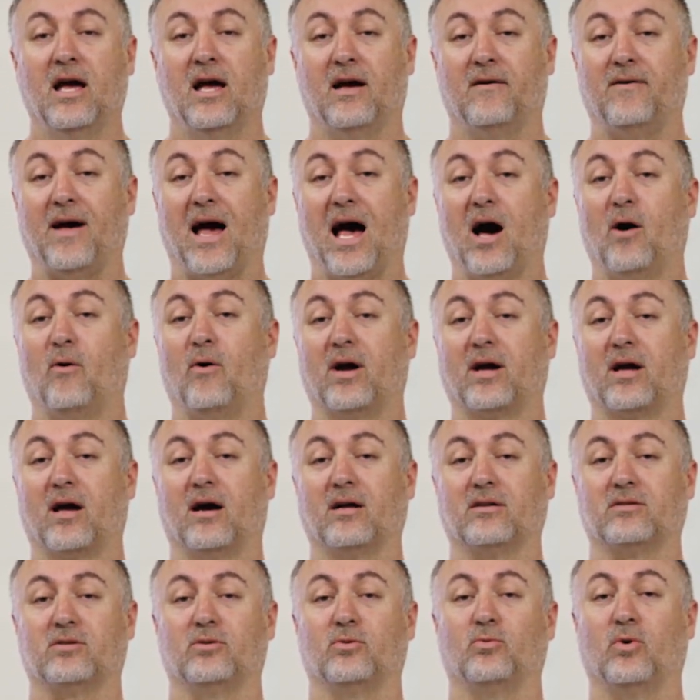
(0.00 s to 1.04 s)
of how I
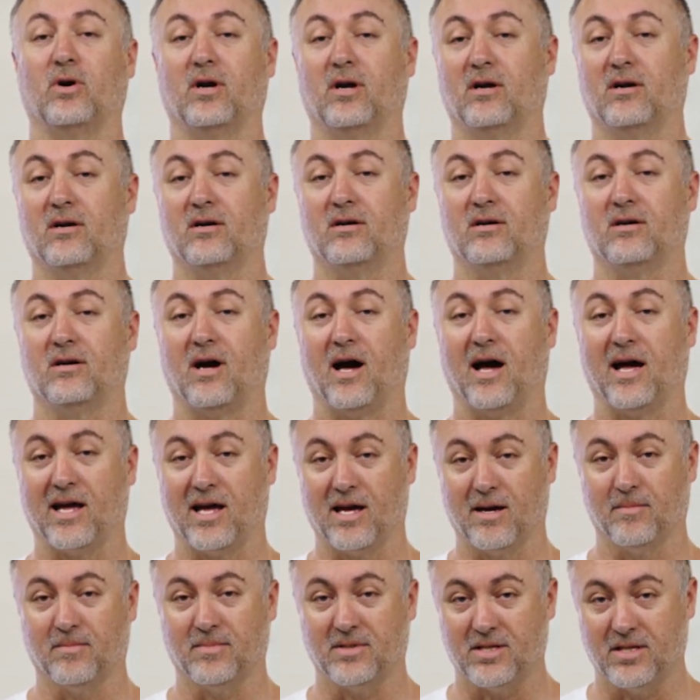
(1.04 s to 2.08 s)
got to where I
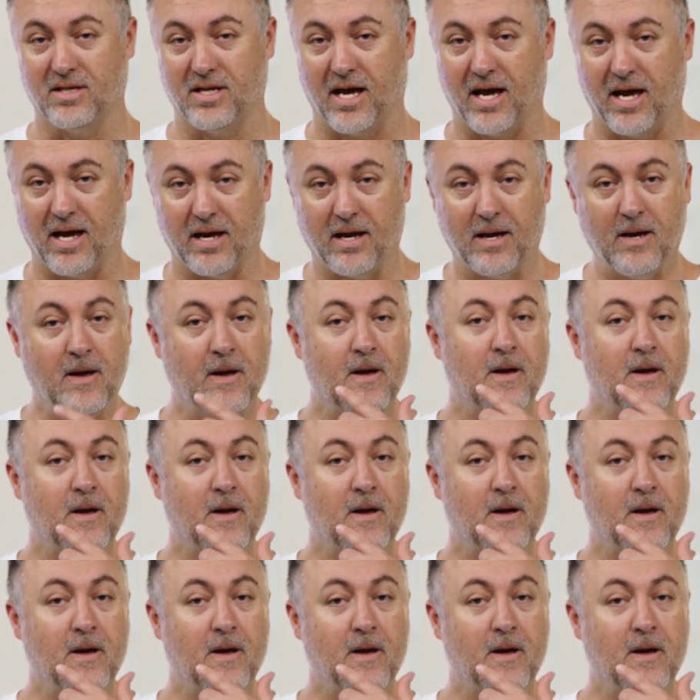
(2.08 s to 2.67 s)
am today.